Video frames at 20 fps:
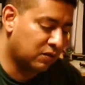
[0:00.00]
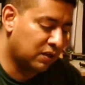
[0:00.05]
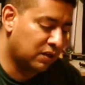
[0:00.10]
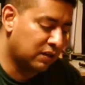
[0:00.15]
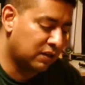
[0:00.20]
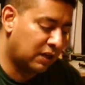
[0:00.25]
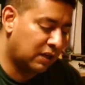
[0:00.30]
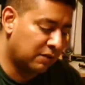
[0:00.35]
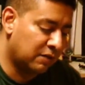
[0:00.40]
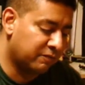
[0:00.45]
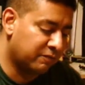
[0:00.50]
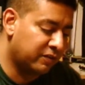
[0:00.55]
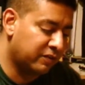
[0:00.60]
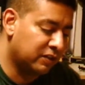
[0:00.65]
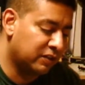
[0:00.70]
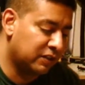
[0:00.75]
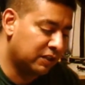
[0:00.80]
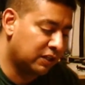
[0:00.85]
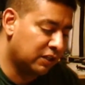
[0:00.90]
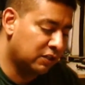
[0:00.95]
I'm
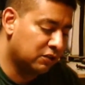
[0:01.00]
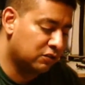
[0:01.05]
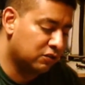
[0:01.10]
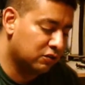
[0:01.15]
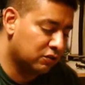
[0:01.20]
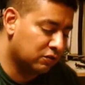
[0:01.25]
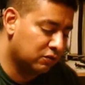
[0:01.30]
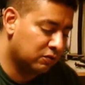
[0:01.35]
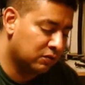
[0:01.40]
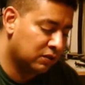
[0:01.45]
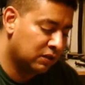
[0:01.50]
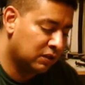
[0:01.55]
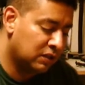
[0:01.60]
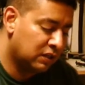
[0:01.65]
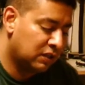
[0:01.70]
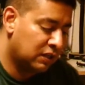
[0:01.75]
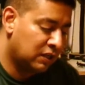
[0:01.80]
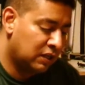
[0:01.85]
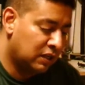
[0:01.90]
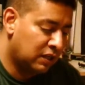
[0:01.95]
filling into,
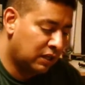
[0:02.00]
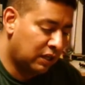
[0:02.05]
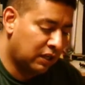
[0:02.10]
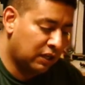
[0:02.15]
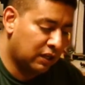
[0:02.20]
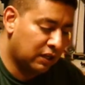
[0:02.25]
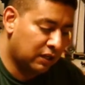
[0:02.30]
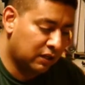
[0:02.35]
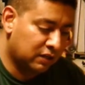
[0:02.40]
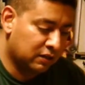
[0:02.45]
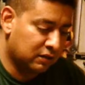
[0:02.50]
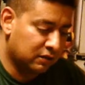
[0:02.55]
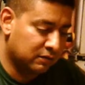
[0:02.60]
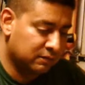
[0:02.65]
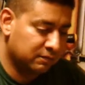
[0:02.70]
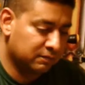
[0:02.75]
and